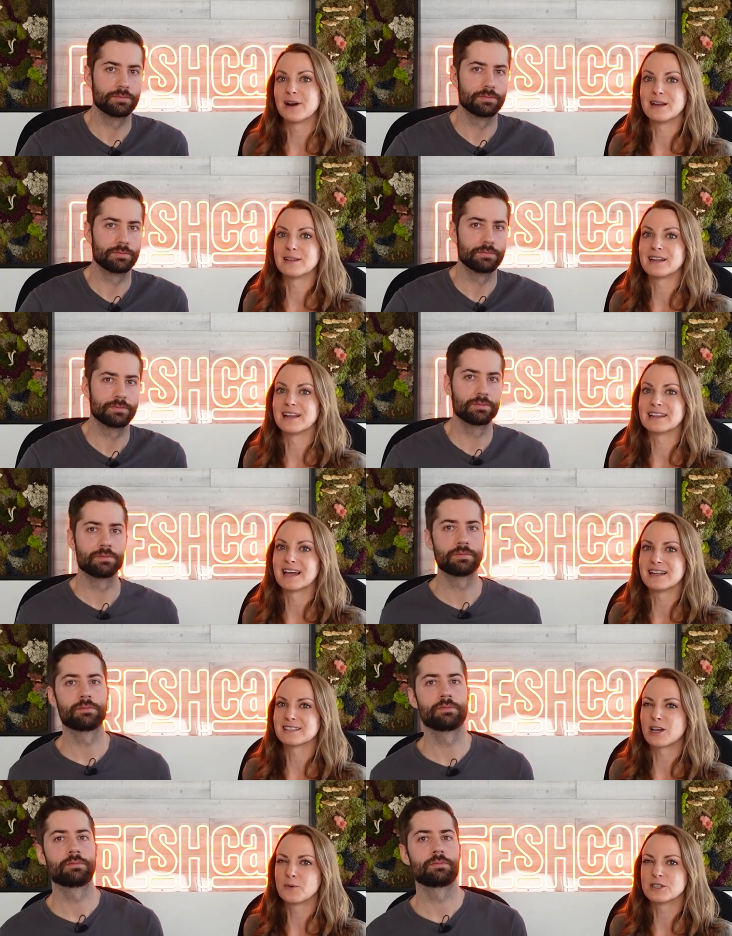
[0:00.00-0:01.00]
Speaker 1: or anything like that.
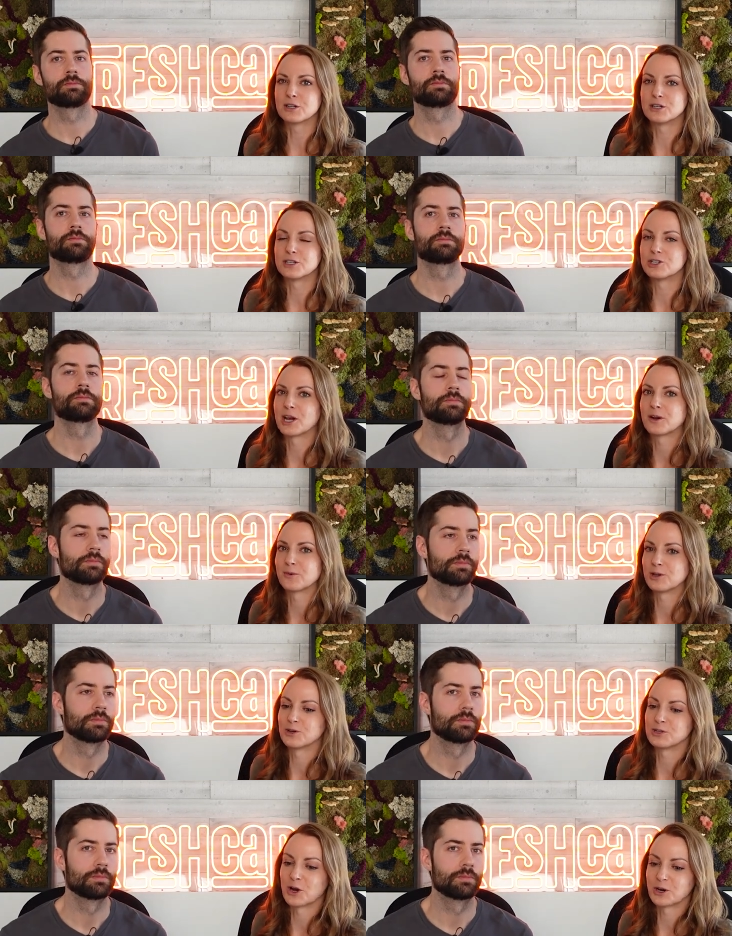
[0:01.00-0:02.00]
It's always good to check
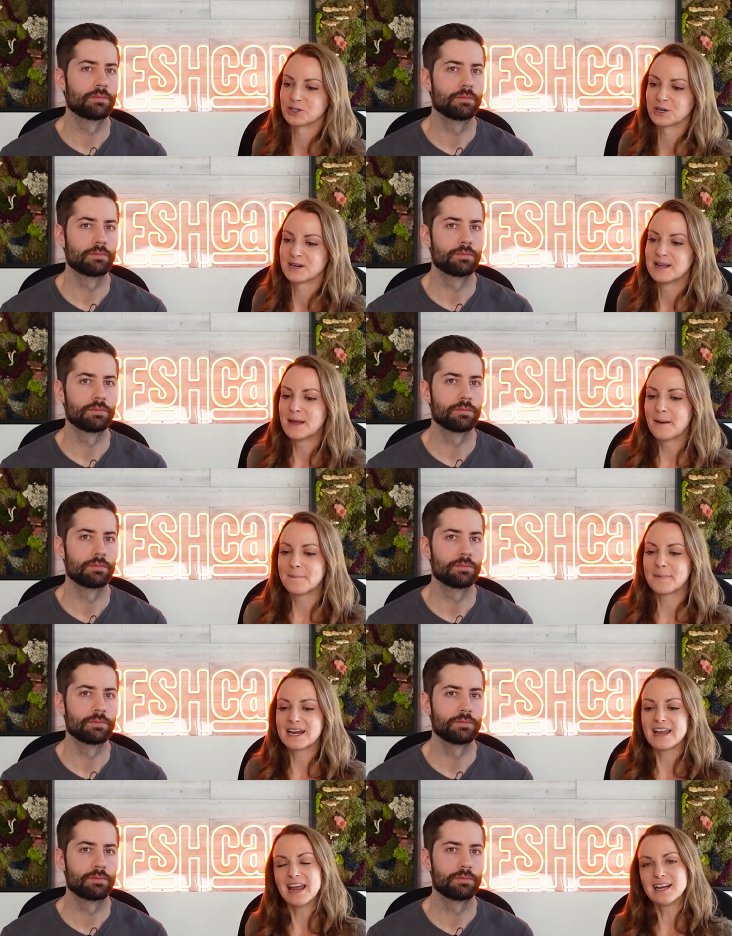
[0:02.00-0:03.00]
with your doctor.
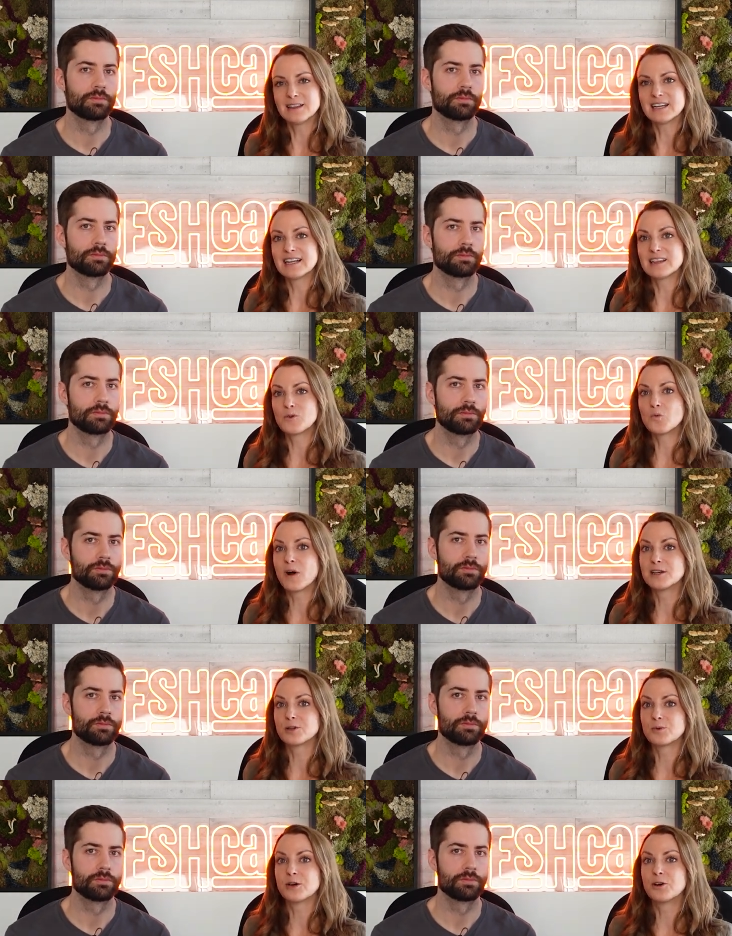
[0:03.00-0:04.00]
But anything in the one
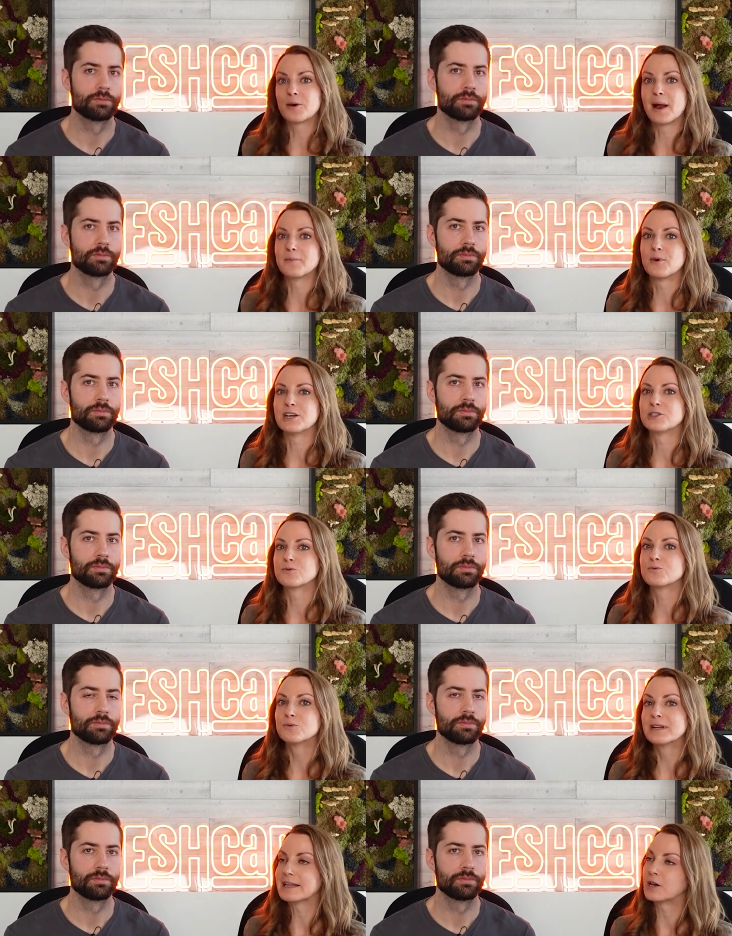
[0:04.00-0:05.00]
to three gram range is
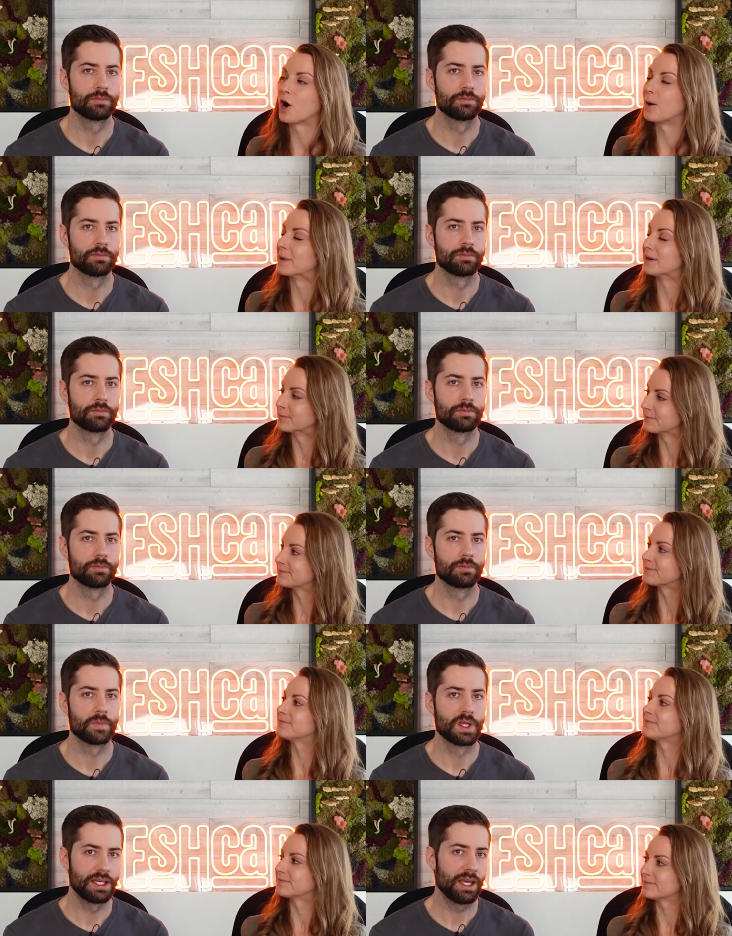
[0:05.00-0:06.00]
really common.
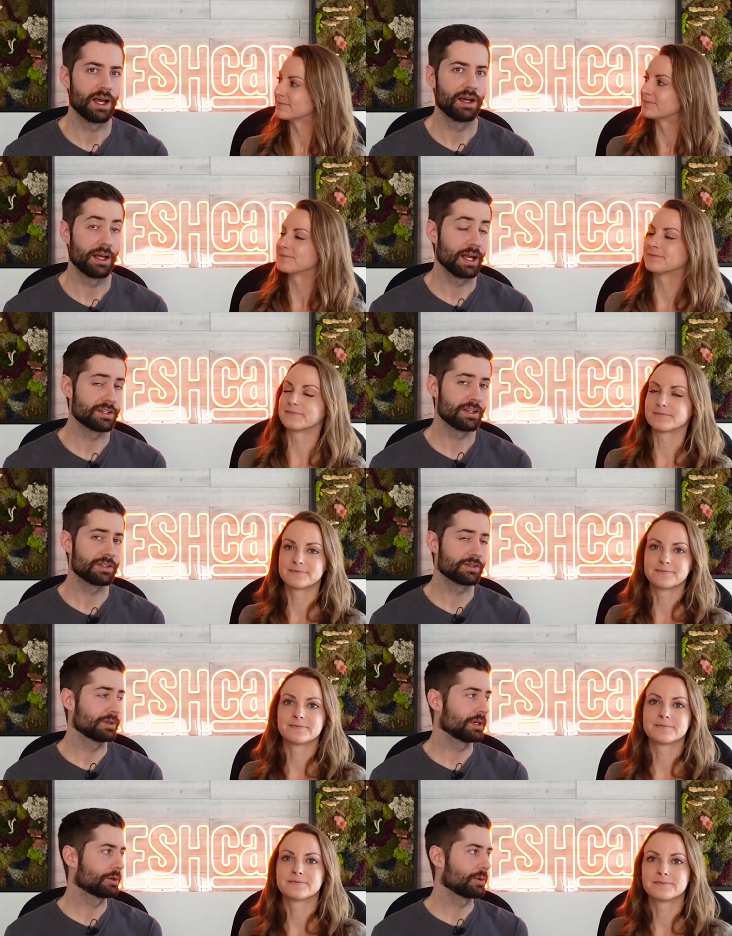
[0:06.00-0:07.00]
Speaker 2: Yeah, actually, that's
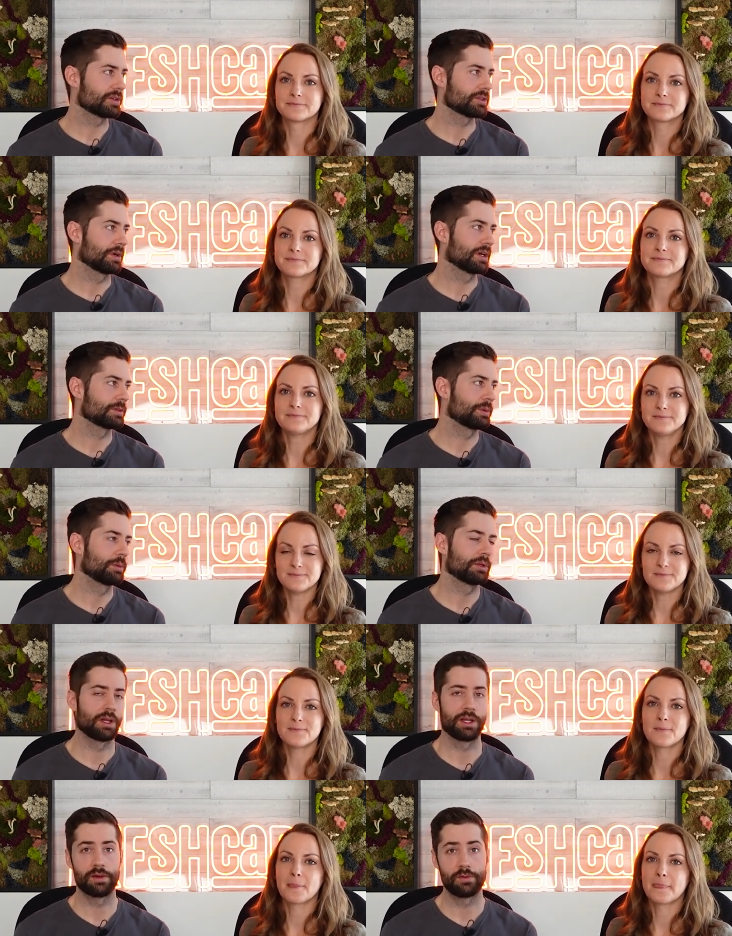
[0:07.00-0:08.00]
a really good question, right? Because people
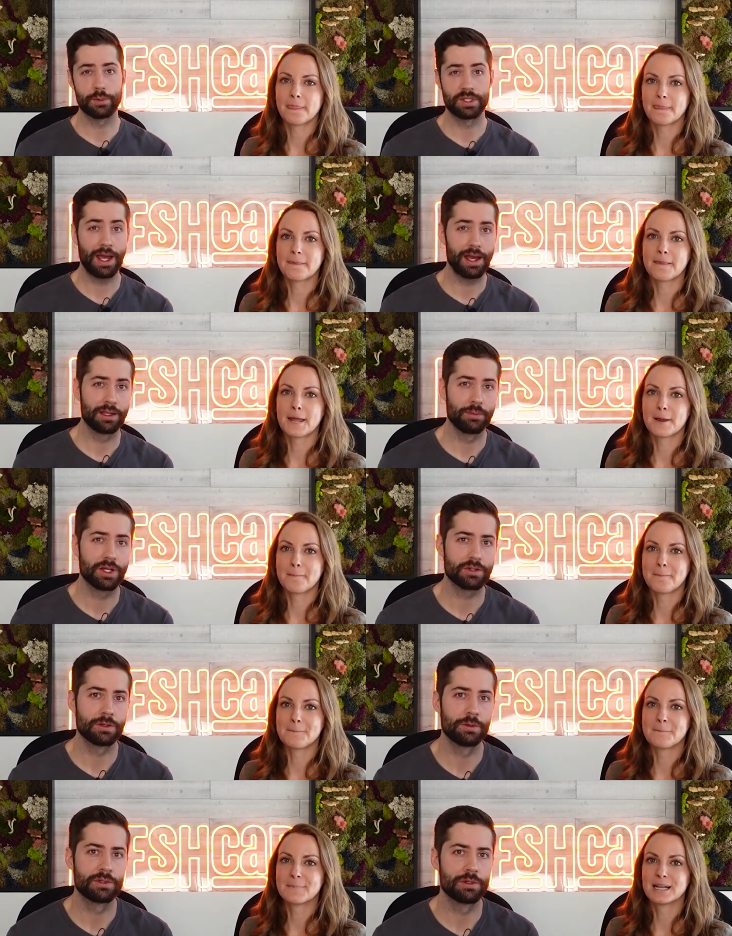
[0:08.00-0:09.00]
are like, if I'm stacking
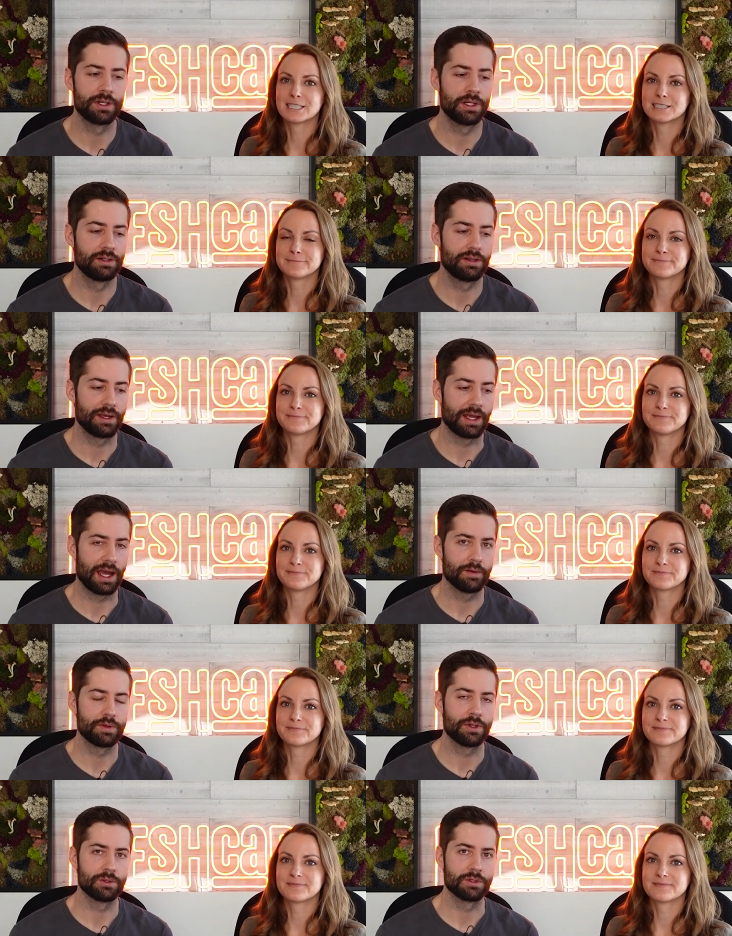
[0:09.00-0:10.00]
mushrooms, do I need to take
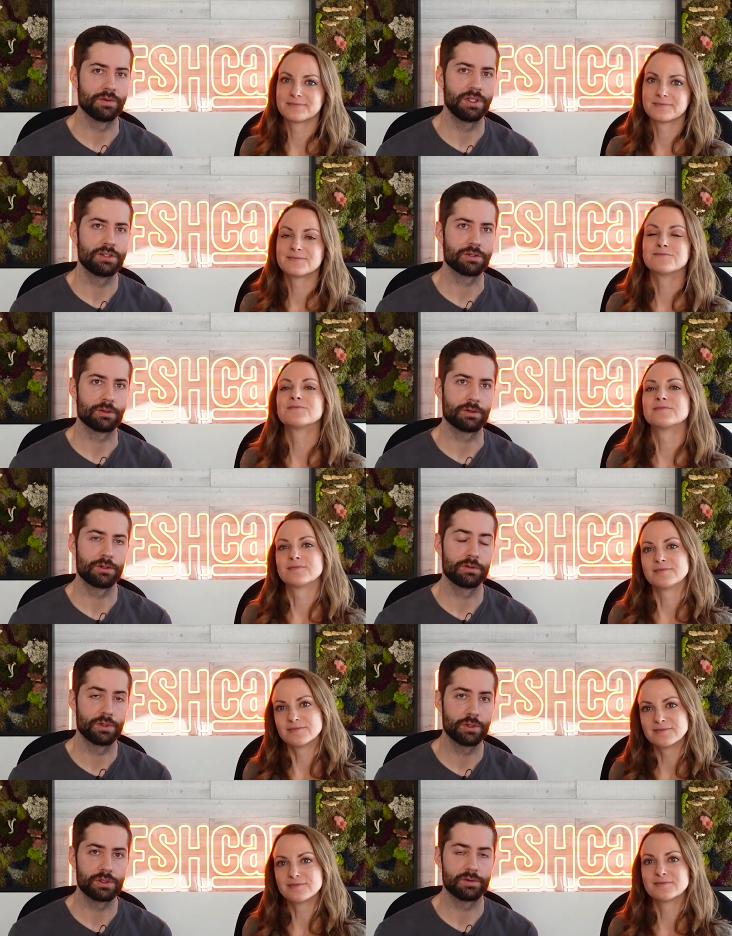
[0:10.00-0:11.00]
half a dose of each or a third
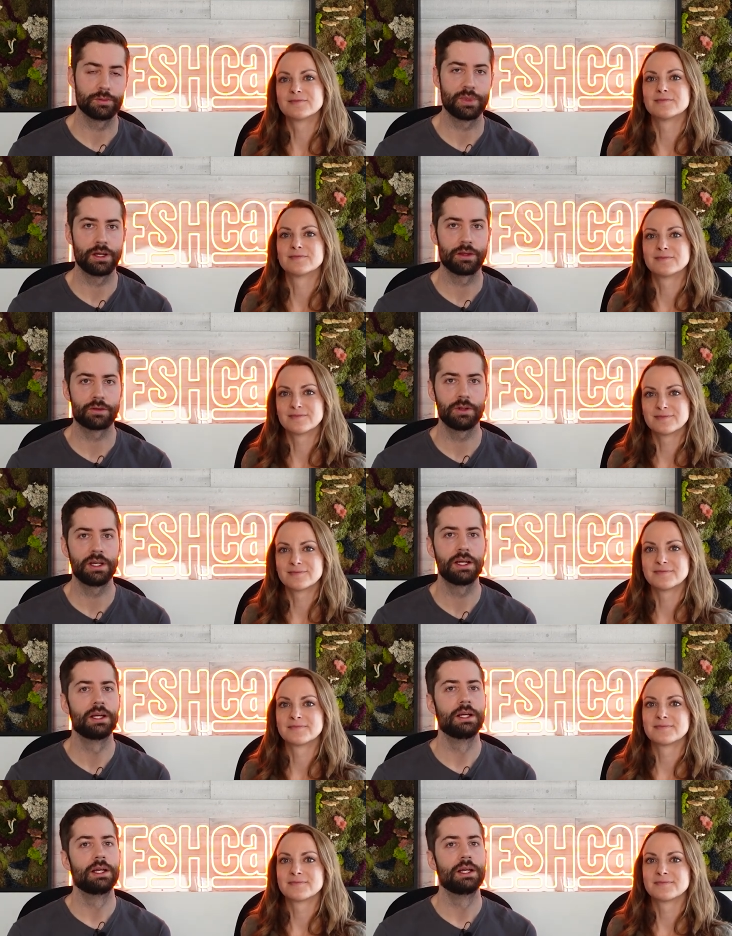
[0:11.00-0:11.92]
of dose if I'm taking three?